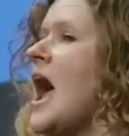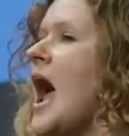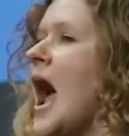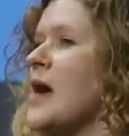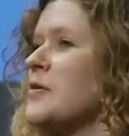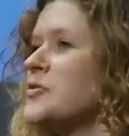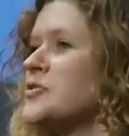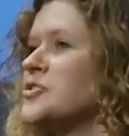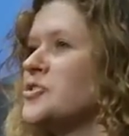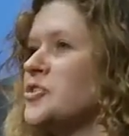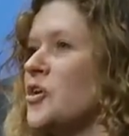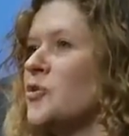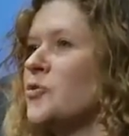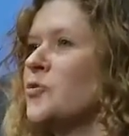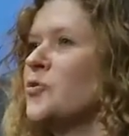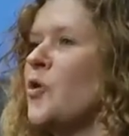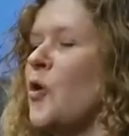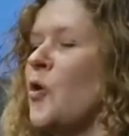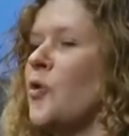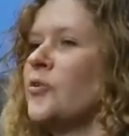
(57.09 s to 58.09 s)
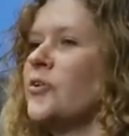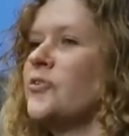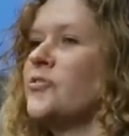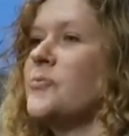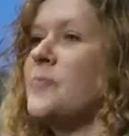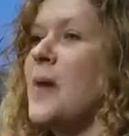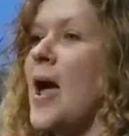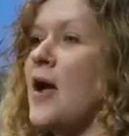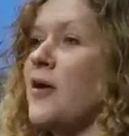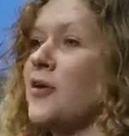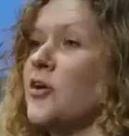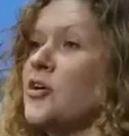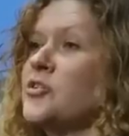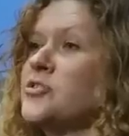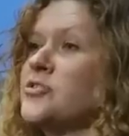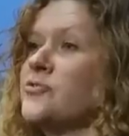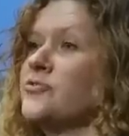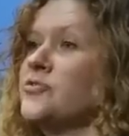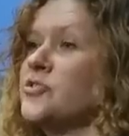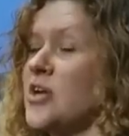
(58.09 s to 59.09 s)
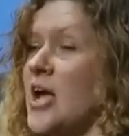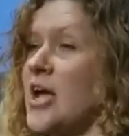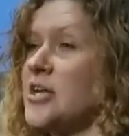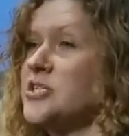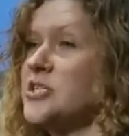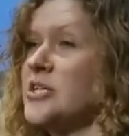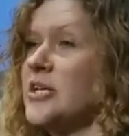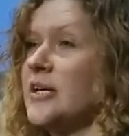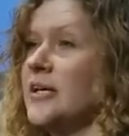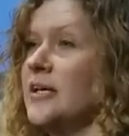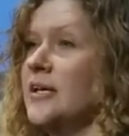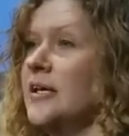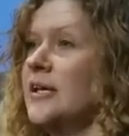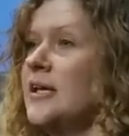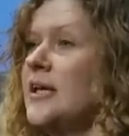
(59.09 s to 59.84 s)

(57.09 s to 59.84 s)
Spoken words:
Aristotle called it the paradox of tragedy.